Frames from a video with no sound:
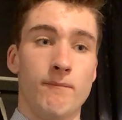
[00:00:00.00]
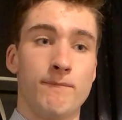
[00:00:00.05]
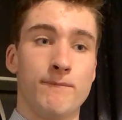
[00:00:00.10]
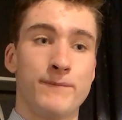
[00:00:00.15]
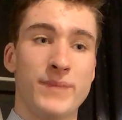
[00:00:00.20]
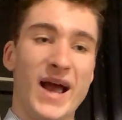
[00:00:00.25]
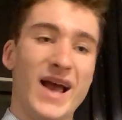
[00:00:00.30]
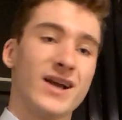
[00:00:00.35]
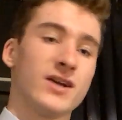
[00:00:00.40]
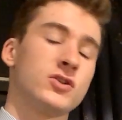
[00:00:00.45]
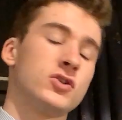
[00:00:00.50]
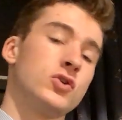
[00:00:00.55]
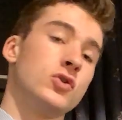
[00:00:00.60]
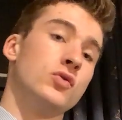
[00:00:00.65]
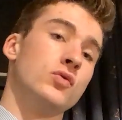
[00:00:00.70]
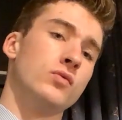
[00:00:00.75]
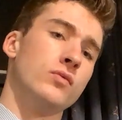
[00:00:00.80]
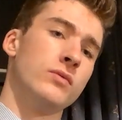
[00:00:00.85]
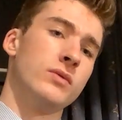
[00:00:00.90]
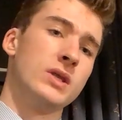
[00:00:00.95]
back
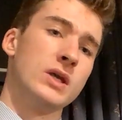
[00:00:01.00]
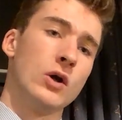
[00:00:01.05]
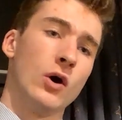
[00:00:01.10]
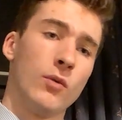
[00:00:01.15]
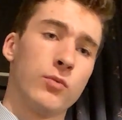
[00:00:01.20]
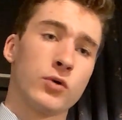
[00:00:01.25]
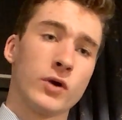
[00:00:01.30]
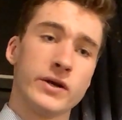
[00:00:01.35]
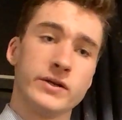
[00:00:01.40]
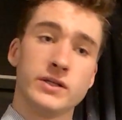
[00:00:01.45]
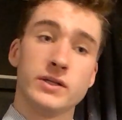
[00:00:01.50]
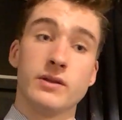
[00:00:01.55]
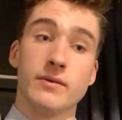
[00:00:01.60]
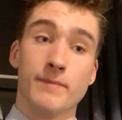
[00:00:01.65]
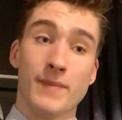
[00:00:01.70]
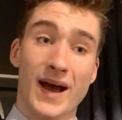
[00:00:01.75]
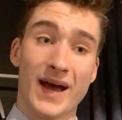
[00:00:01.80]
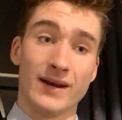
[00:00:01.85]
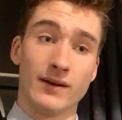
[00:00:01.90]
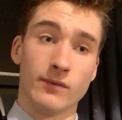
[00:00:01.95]
to the operator, the
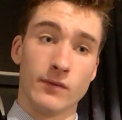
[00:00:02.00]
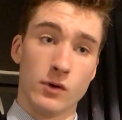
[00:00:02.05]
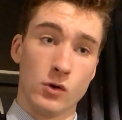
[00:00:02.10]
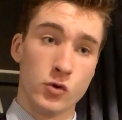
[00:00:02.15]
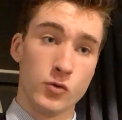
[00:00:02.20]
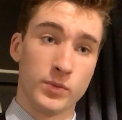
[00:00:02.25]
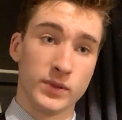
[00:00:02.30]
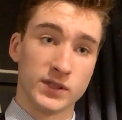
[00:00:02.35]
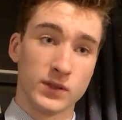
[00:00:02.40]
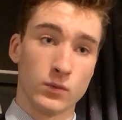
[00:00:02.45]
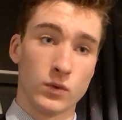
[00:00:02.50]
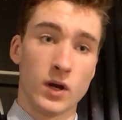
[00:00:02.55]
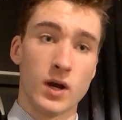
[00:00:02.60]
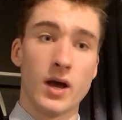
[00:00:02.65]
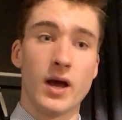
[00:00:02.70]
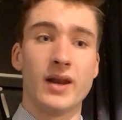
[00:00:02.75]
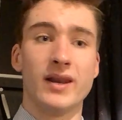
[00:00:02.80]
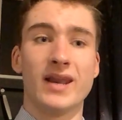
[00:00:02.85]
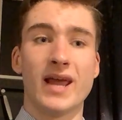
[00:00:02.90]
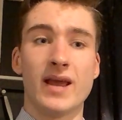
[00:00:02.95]
man in the loop, as it were,
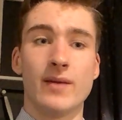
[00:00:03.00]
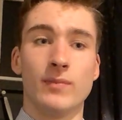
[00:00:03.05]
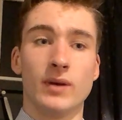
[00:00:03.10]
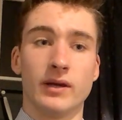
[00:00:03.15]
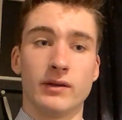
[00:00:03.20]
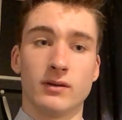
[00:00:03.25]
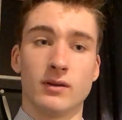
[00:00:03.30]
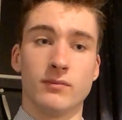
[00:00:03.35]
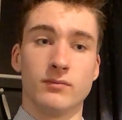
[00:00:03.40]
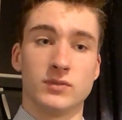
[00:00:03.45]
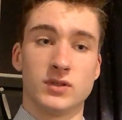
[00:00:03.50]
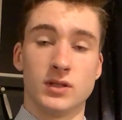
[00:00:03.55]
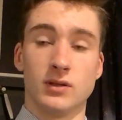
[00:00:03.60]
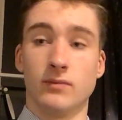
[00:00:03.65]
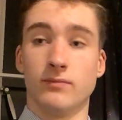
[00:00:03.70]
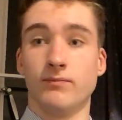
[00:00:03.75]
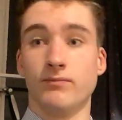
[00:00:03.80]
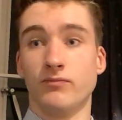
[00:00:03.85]
enabling them to